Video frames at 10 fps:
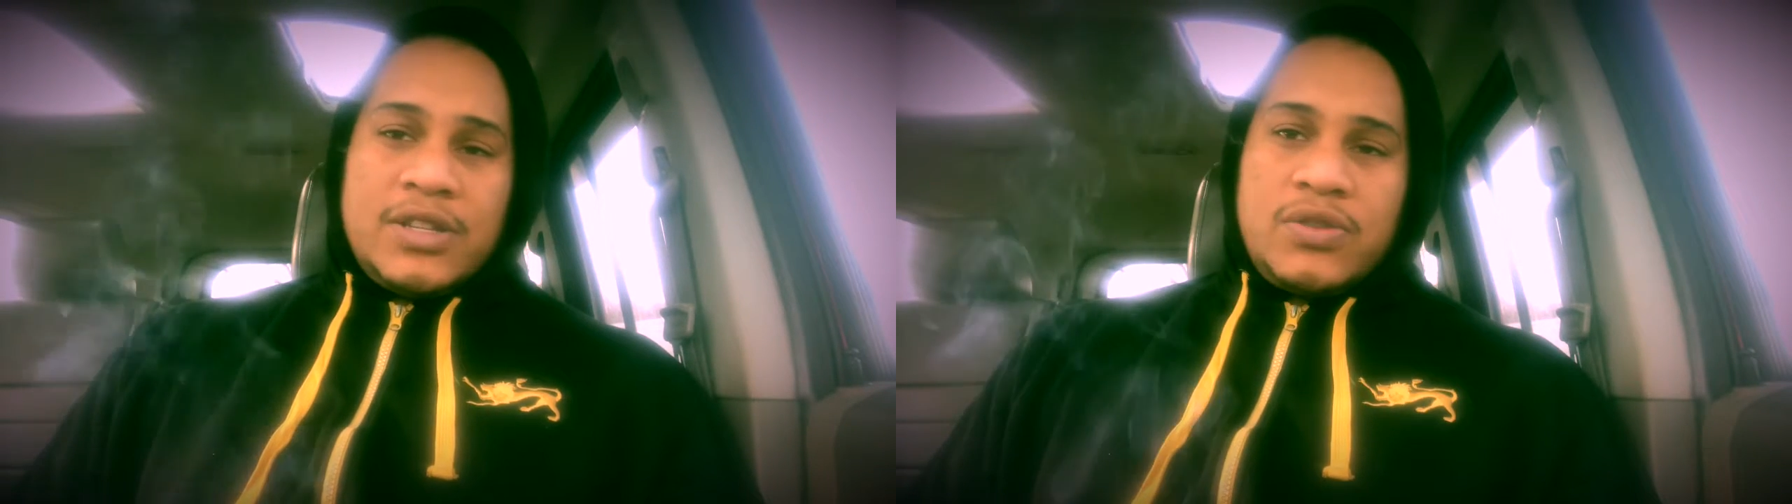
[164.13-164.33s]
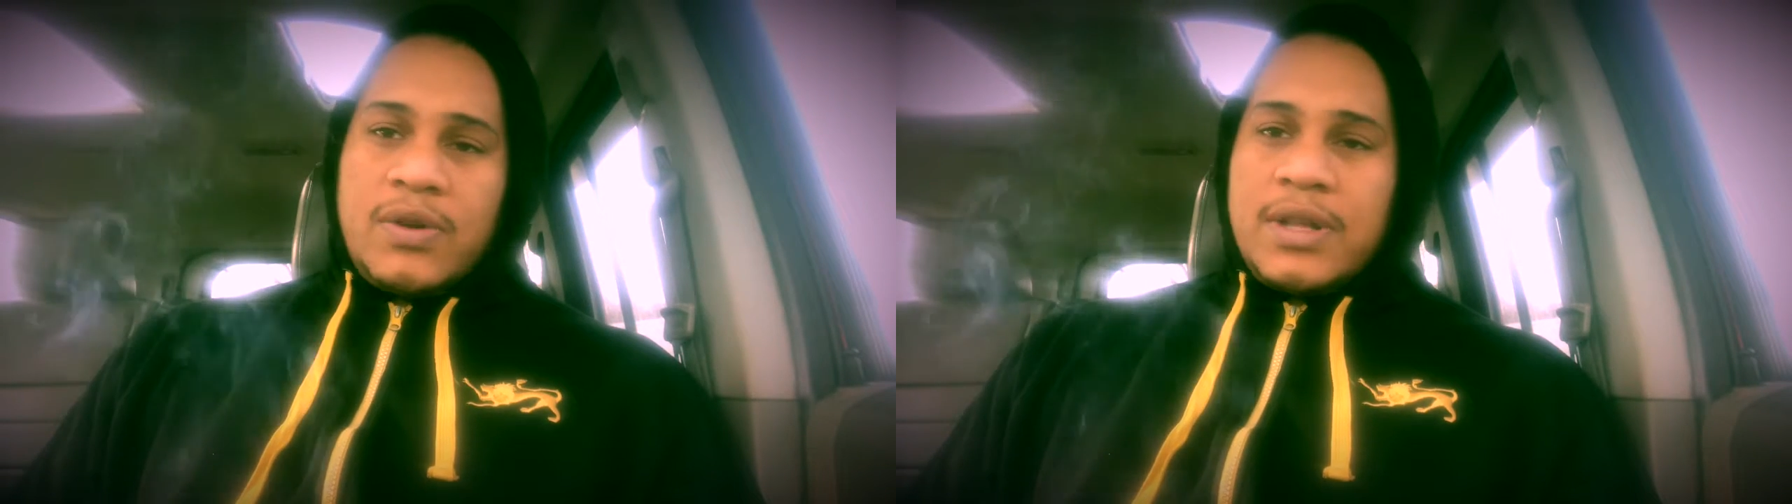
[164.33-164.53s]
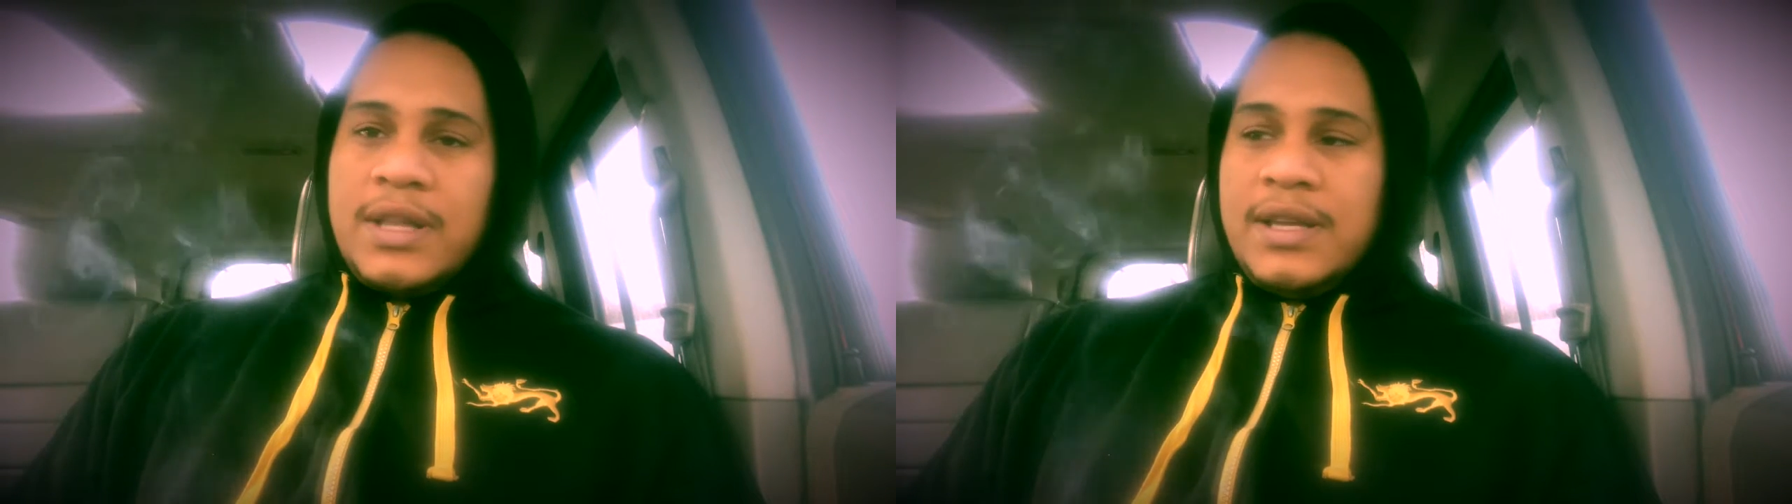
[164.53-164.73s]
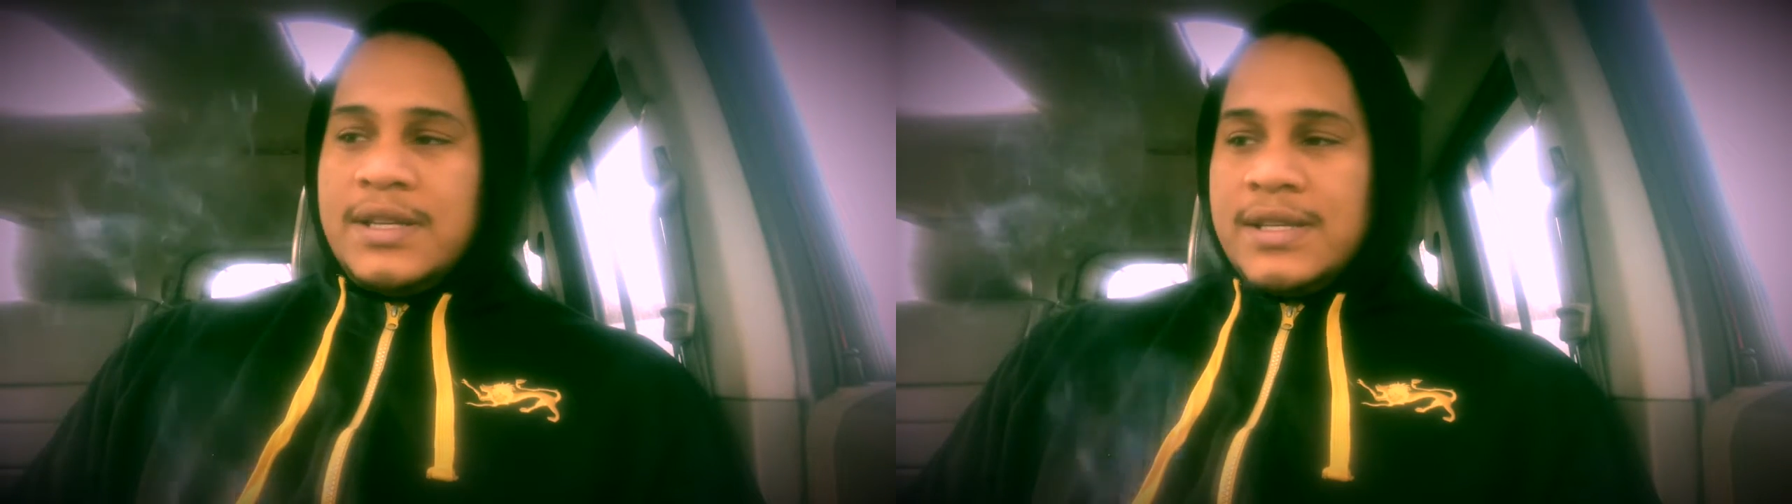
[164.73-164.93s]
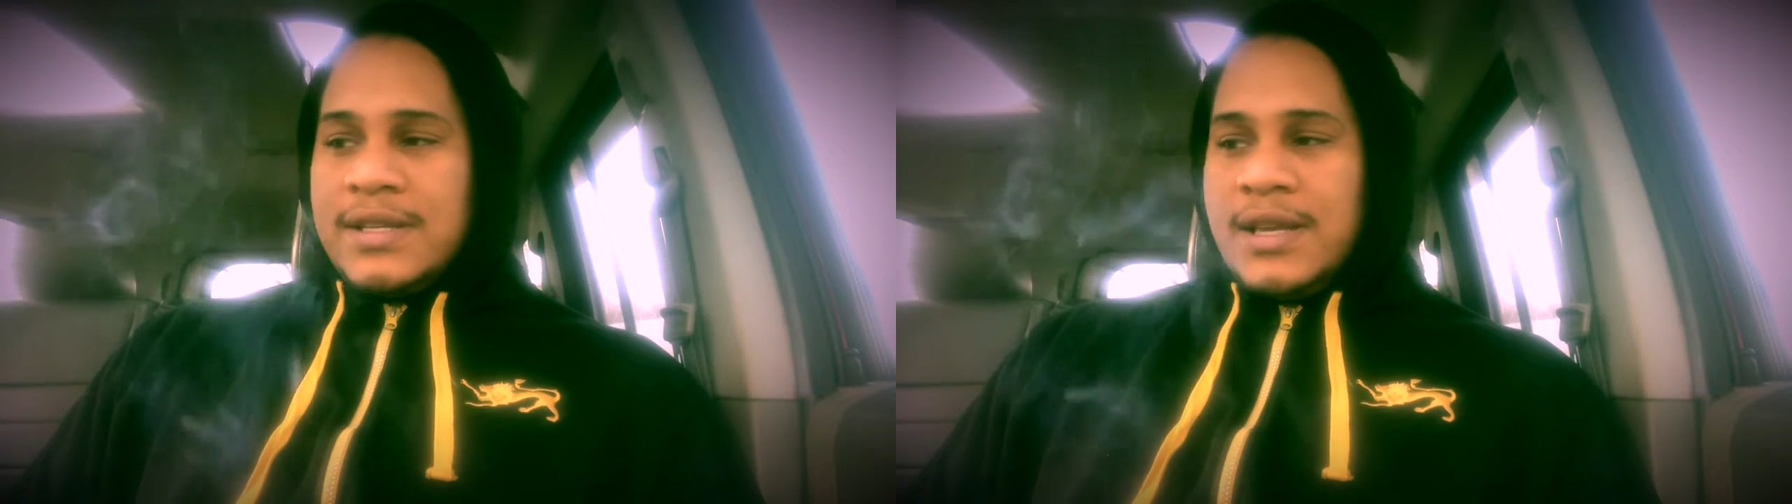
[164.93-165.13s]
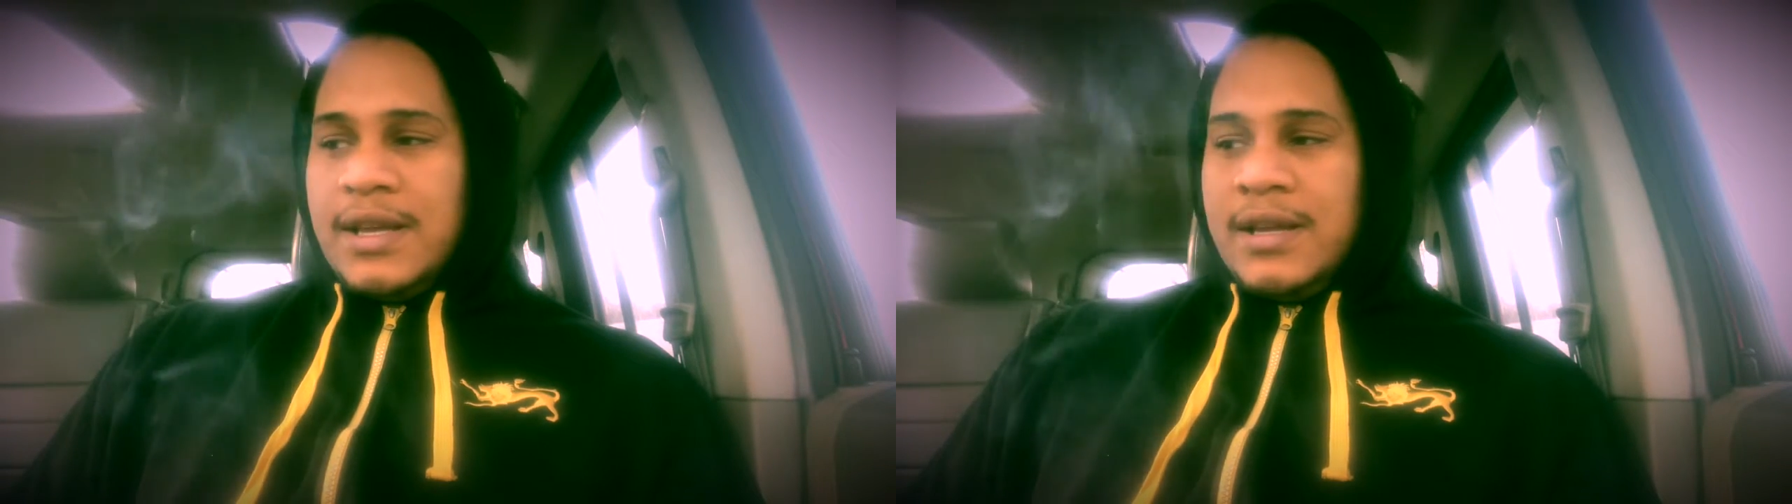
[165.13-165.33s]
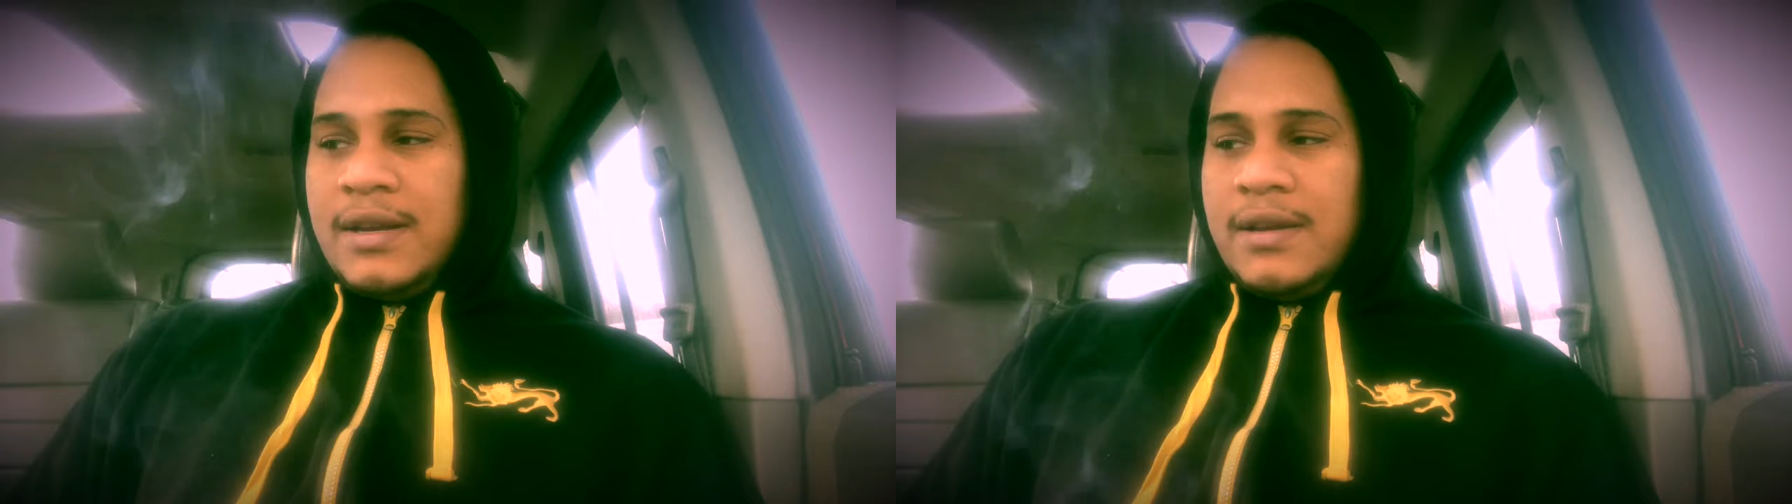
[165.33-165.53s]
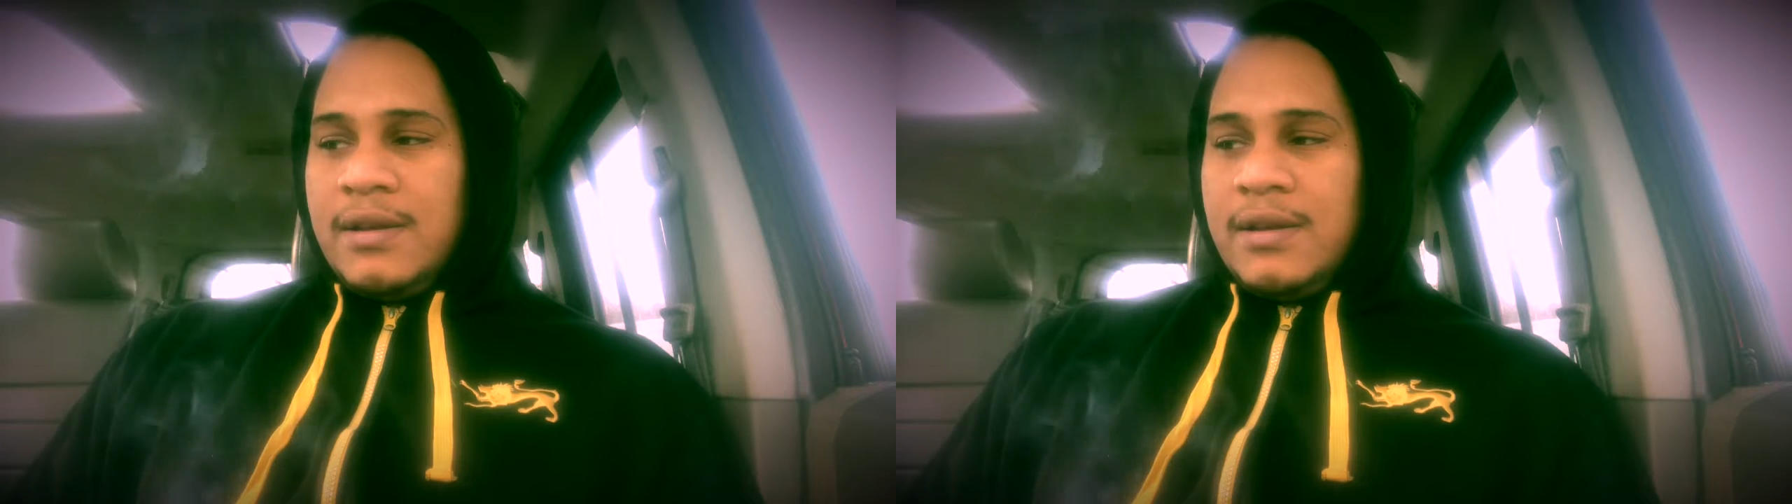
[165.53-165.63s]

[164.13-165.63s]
strictly just get